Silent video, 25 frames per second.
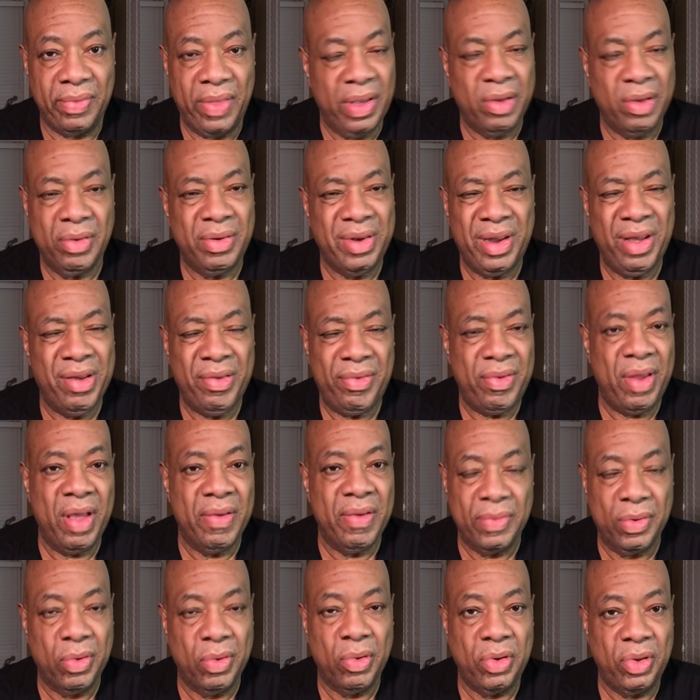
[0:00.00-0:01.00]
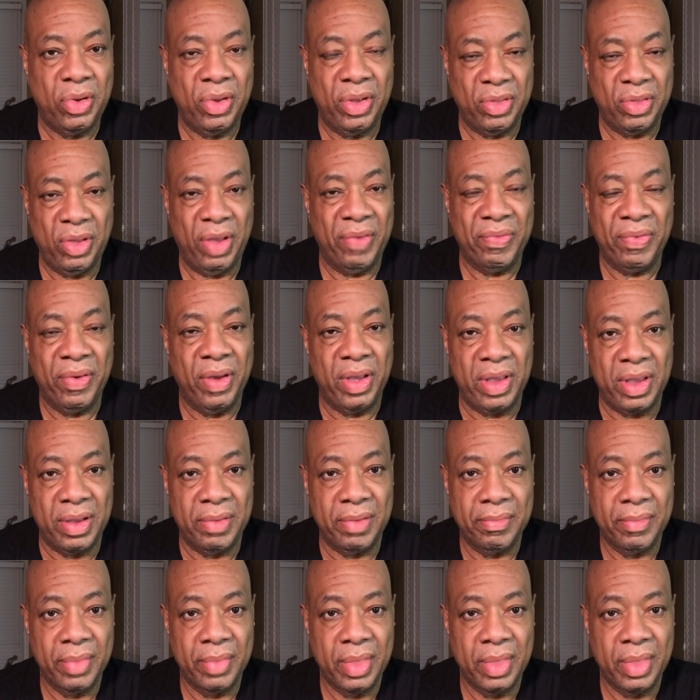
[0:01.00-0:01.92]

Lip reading: They're never going to do anything for you.